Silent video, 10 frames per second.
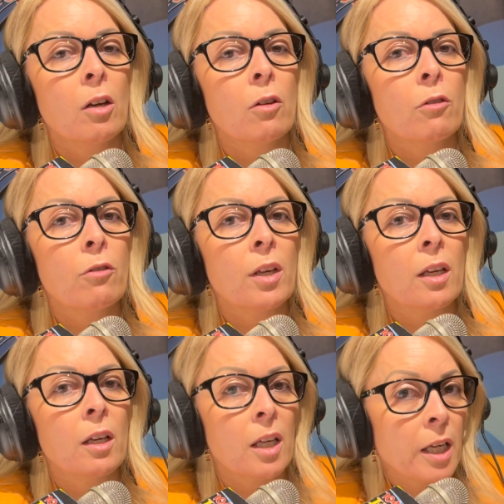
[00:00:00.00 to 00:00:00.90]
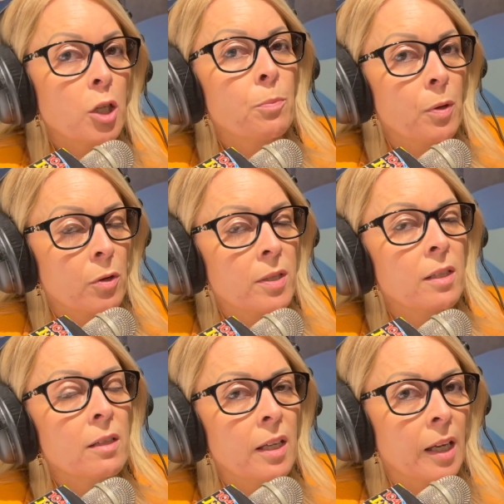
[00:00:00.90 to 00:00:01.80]
each
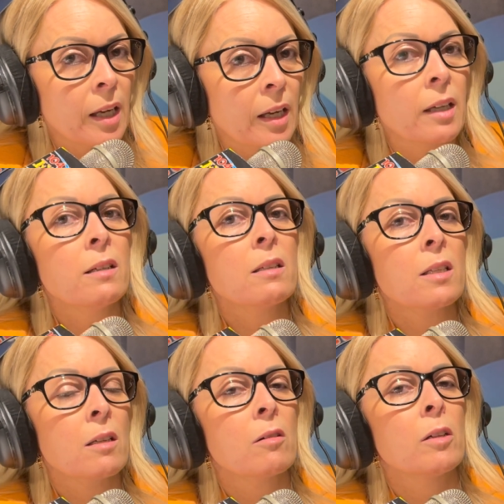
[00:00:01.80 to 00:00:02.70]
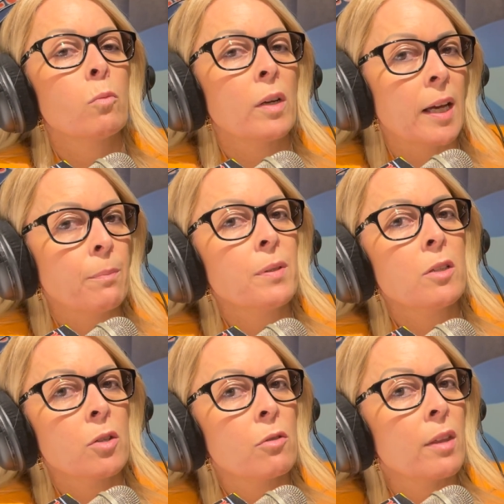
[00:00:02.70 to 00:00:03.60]
person can decide what happens
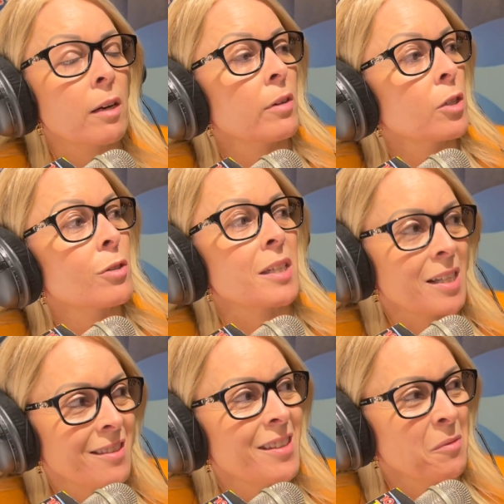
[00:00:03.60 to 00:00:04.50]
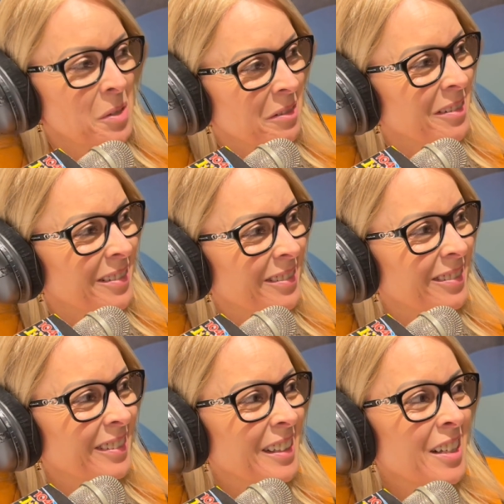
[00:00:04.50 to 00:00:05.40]
to their interest in their will.
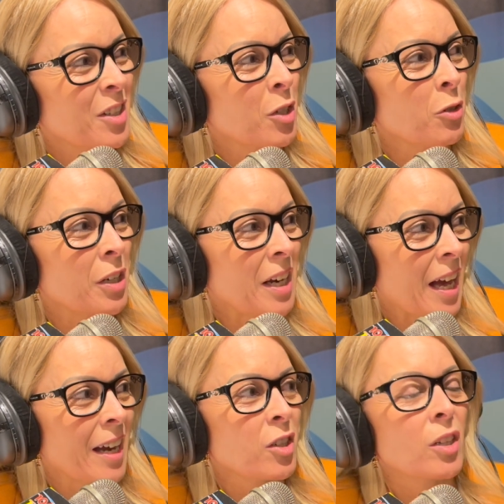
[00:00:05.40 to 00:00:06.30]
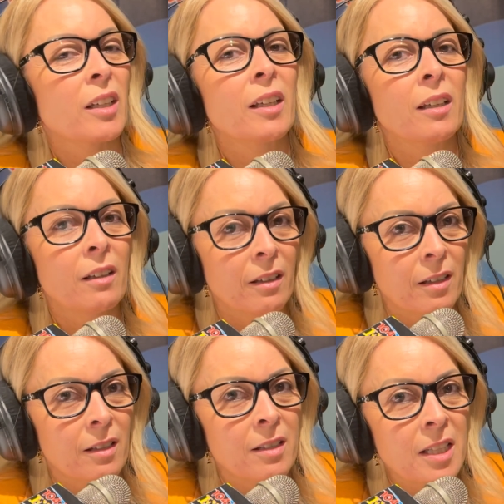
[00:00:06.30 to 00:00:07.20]
So you can actually
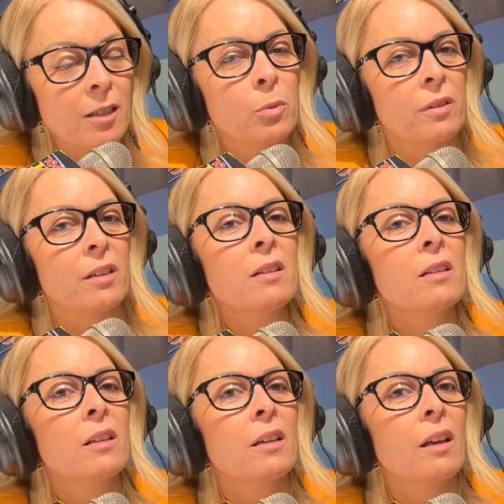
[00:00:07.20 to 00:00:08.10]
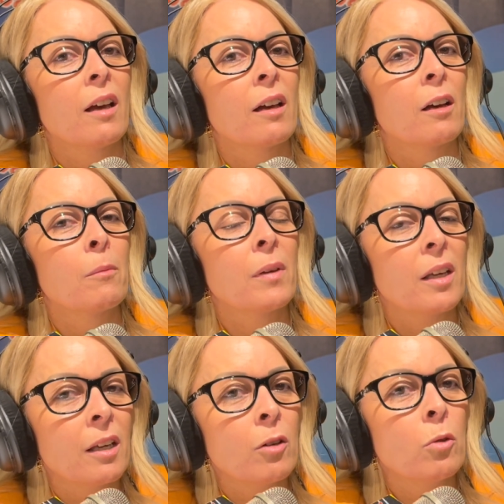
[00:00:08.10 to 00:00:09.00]
deal with it
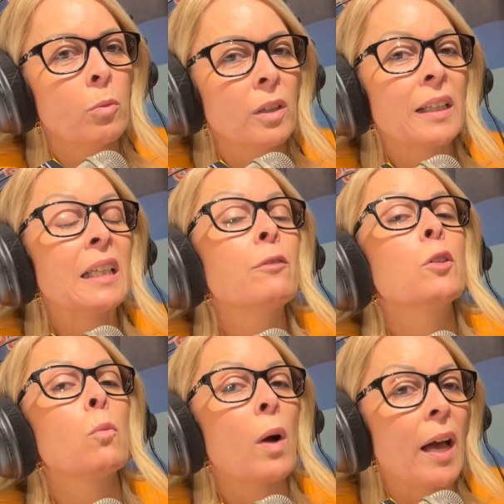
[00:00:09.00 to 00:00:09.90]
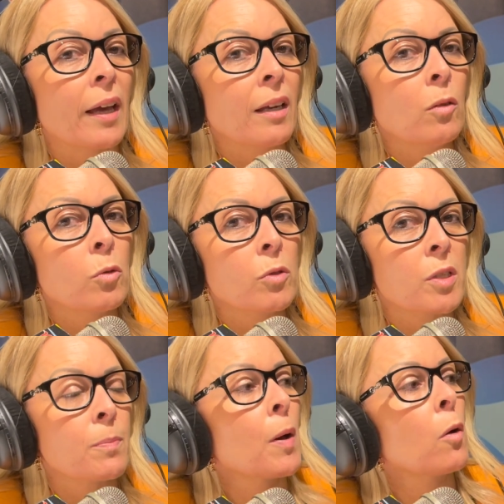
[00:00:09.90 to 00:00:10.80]
in your will and give it away, or
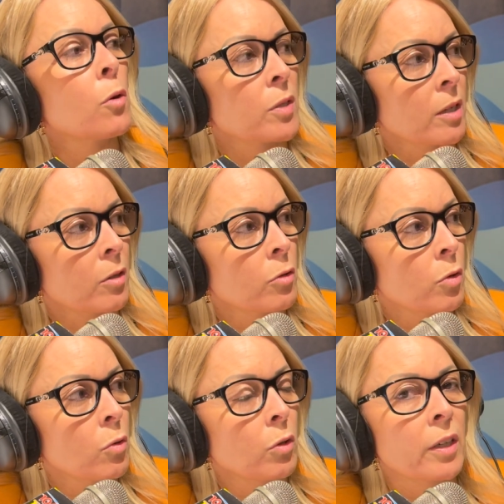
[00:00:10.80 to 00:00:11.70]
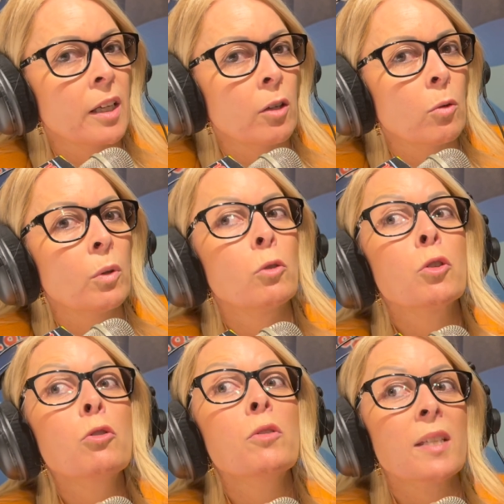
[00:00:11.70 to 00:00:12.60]
dispose, I could call it, in your will
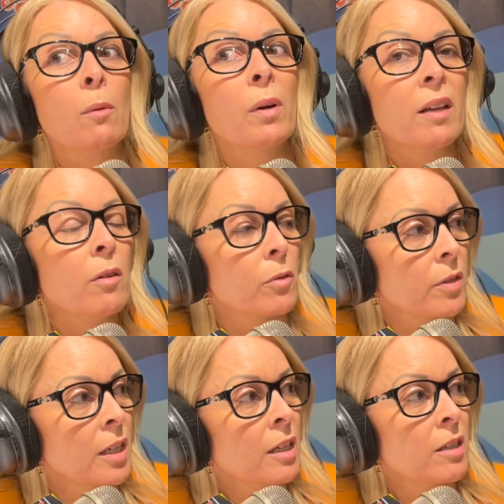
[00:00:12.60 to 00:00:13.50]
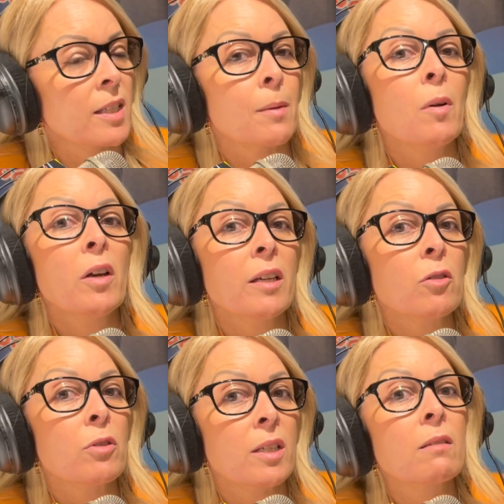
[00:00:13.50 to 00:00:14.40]
to someone else, to say my
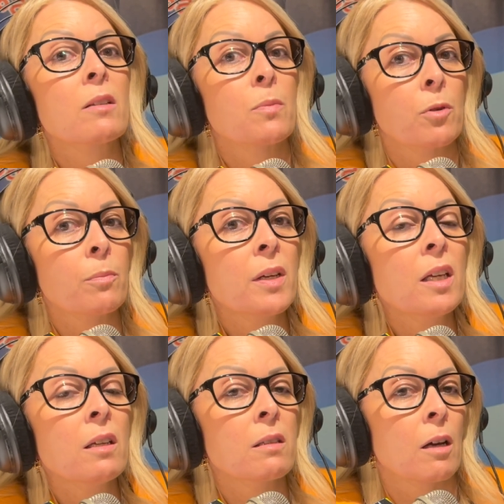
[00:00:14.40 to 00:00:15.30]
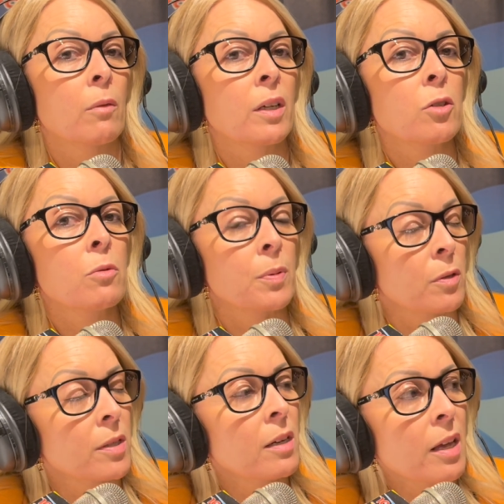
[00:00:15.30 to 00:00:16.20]
interest in this property is going to
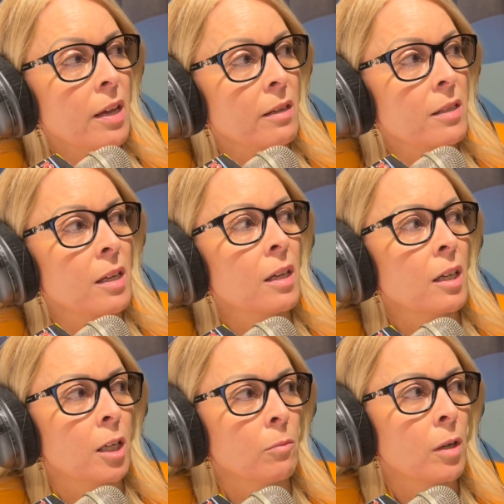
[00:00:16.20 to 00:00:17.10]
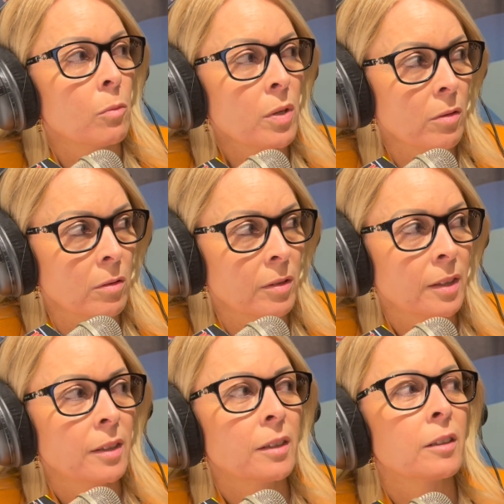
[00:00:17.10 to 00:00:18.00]
person X in my will.
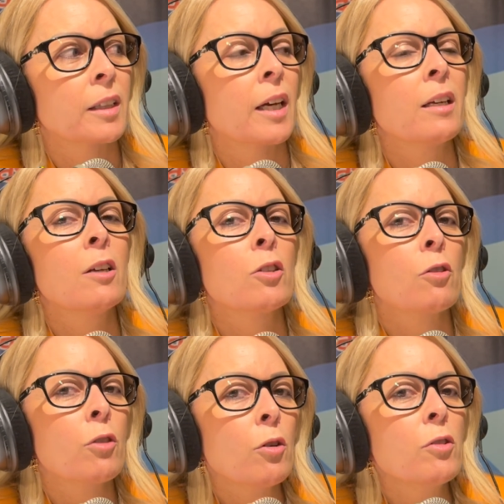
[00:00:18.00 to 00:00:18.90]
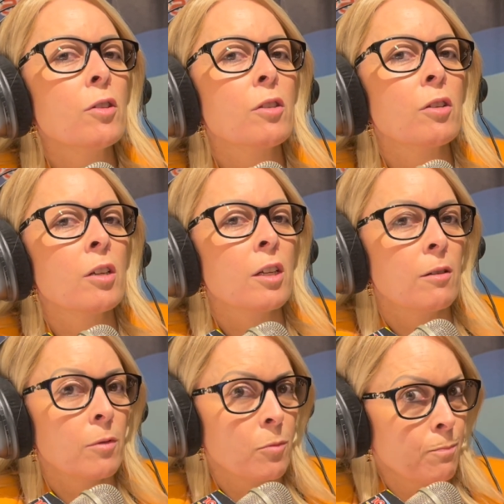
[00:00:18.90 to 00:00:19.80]
Okay, so those are the
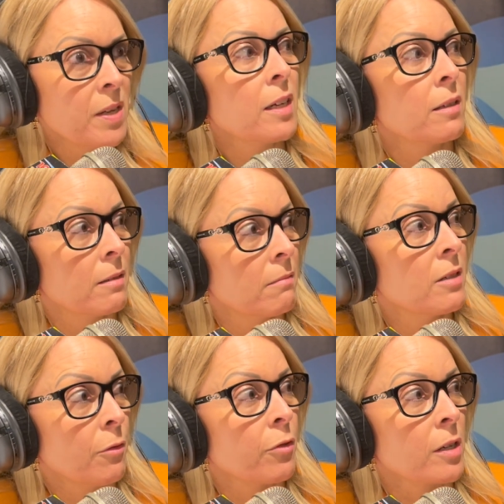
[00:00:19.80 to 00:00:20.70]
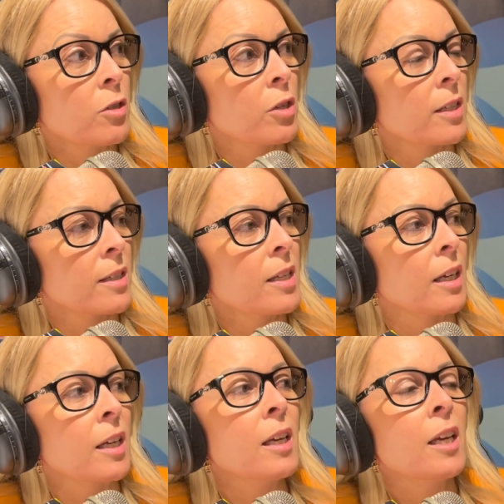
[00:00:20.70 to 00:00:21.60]
big difference you can
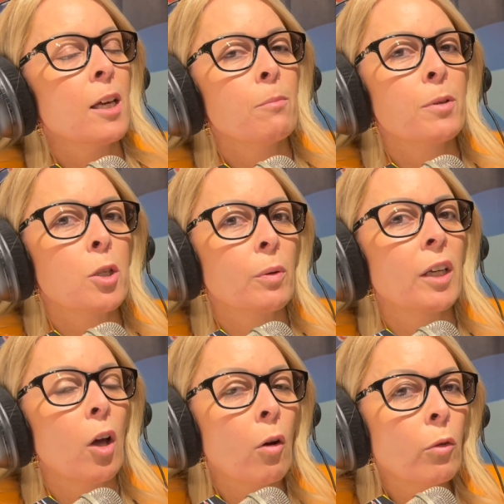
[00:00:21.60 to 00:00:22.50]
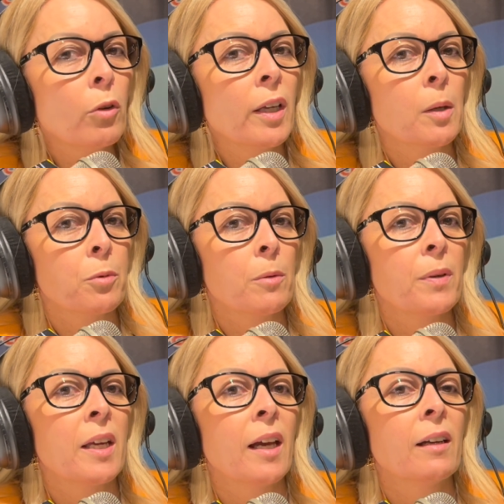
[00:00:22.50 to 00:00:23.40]
see between owning a
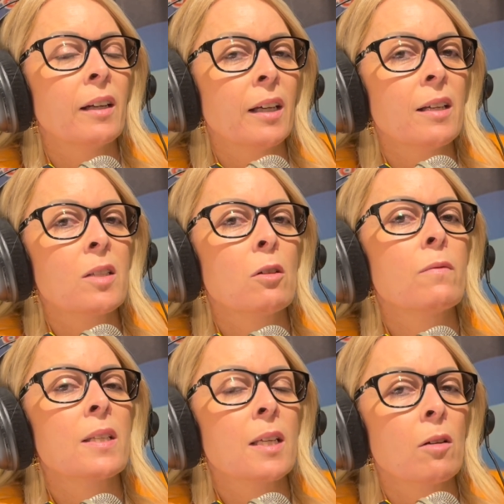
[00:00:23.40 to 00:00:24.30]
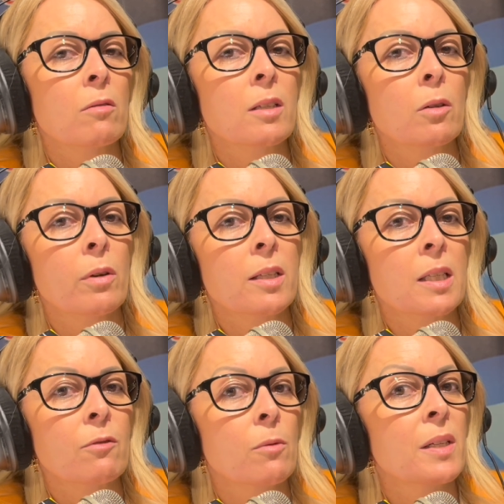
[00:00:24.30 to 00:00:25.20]
property, and it has obviously
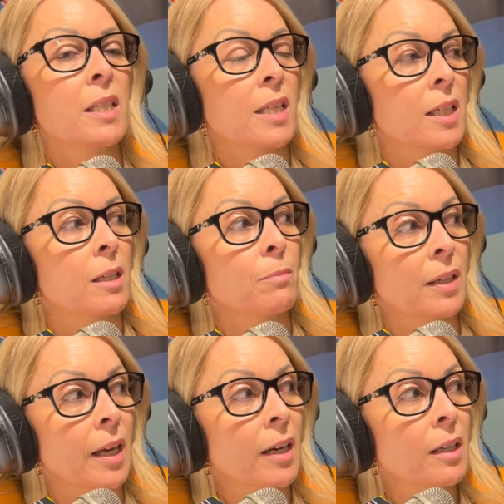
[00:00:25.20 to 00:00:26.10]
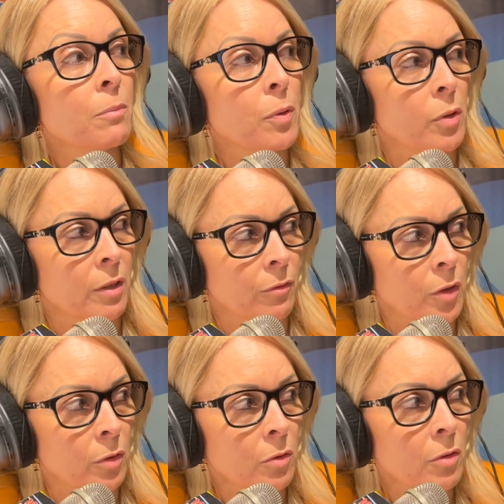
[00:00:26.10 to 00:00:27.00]
consequences from an estate planning point of
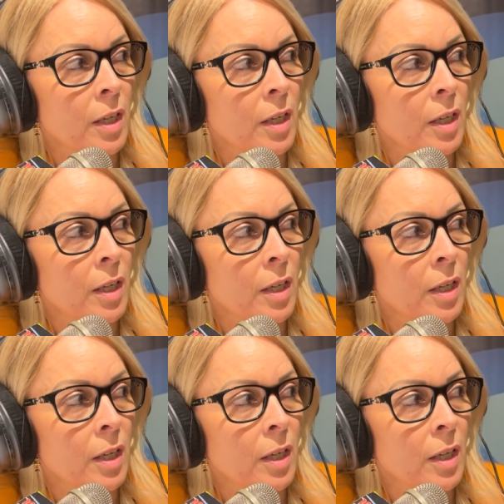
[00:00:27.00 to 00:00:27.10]
view.